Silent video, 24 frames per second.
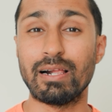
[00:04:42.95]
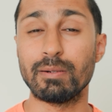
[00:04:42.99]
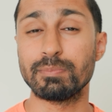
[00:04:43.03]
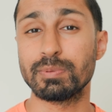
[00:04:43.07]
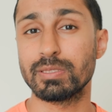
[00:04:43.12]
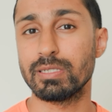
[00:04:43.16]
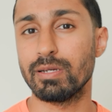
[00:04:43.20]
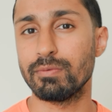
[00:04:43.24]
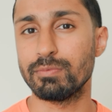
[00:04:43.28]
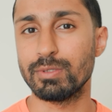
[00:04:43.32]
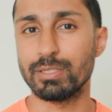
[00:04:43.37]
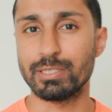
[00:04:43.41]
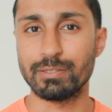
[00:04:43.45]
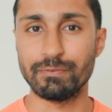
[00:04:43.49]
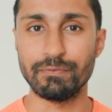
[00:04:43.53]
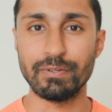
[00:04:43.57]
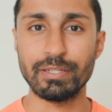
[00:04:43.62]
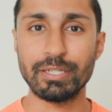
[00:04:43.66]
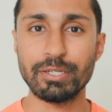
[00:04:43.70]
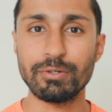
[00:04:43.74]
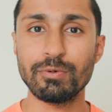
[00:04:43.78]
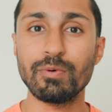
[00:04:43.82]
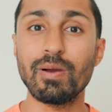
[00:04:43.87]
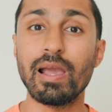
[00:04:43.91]
helps out this
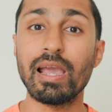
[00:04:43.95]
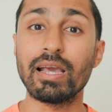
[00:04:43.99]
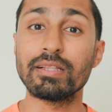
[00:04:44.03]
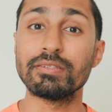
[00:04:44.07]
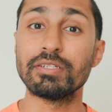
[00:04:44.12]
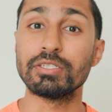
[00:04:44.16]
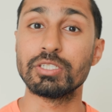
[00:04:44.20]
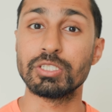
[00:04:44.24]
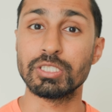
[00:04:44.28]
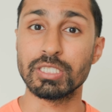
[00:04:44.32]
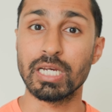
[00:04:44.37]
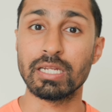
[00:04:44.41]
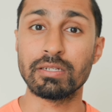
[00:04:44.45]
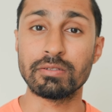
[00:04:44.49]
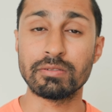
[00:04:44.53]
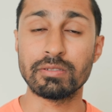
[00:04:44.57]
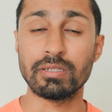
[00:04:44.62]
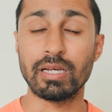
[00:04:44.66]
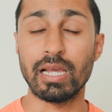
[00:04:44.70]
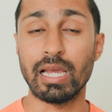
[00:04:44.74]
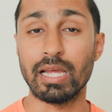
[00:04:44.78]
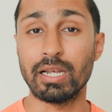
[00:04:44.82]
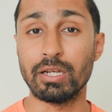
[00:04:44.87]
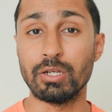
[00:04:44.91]
video and this
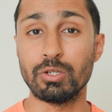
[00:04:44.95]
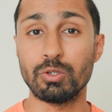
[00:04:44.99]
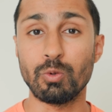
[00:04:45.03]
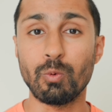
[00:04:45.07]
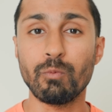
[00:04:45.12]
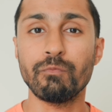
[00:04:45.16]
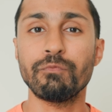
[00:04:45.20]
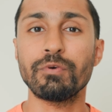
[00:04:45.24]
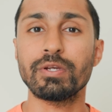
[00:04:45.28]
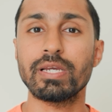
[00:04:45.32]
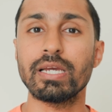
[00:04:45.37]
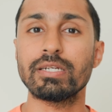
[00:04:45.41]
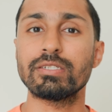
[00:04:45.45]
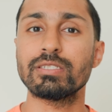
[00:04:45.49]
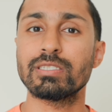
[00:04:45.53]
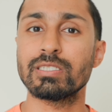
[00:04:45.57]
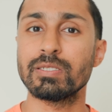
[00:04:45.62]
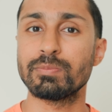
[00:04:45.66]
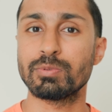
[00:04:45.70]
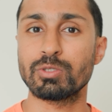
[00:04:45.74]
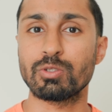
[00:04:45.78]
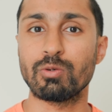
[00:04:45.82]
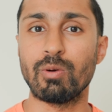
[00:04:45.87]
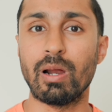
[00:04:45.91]
channel and don't forget to
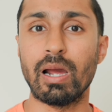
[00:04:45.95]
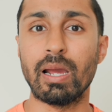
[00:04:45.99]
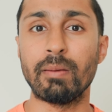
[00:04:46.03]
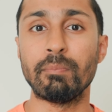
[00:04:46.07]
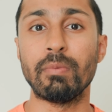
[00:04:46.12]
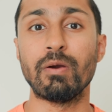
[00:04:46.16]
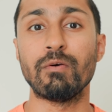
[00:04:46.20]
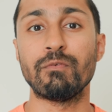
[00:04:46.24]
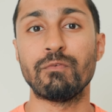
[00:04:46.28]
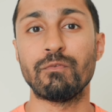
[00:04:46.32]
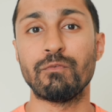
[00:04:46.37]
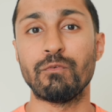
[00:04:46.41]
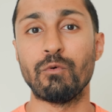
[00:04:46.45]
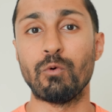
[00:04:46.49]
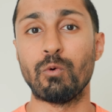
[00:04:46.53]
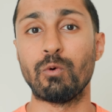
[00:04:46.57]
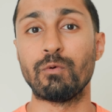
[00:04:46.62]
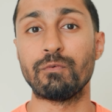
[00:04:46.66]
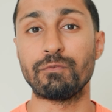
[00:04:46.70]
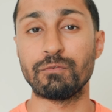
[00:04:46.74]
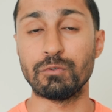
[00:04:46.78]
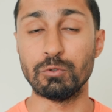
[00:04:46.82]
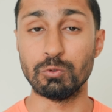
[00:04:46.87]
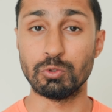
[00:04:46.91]
subscribe
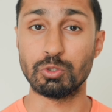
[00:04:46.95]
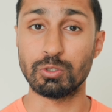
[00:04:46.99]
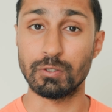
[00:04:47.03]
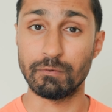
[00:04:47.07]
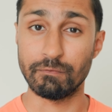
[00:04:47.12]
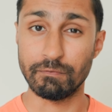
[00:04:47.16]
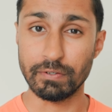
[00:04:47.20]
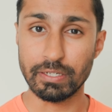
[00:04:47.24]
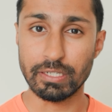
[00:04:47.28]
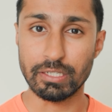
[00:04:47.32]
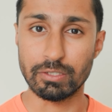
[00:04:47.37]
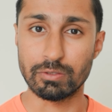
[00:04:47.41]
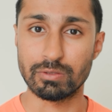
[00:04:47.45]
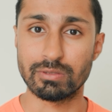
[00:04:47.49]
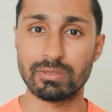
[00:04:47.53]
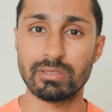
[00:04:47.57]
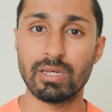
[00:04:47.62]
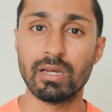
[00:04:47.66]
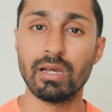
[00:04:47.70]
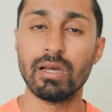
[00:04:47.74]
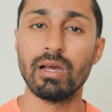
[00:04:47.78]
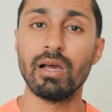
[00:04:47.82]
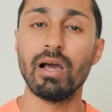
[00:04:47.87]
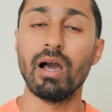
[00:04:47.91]
for future videos.
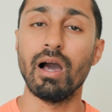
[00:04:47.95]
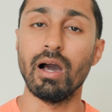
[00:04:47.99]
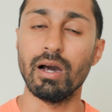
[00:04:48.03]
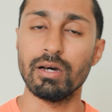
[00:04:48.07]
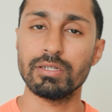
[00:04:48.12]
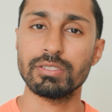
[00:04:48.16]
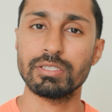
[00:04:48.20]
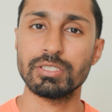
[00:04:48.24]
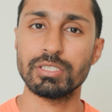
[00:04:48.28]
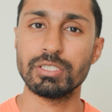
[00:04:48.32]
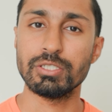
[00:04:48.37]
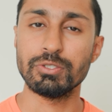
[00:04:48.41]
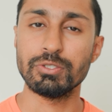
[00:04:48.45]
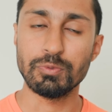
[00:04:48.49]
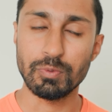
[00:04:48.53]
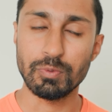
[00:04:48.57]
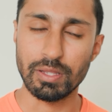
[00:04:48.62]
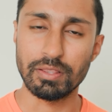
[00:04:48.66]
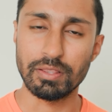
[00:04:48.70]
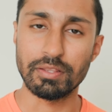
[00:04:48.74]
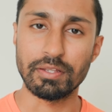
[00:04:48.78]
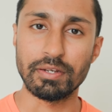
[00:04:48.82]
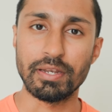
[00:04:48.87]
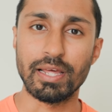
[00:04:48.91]
I'll see you
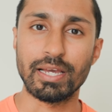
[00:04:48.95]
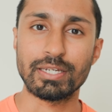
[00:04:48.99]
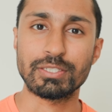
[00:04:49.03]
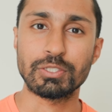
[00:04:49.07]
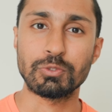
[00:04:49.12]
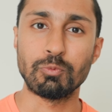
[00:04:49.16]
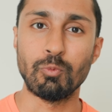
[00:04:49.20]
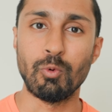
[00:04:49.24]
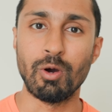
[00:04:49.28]
in the next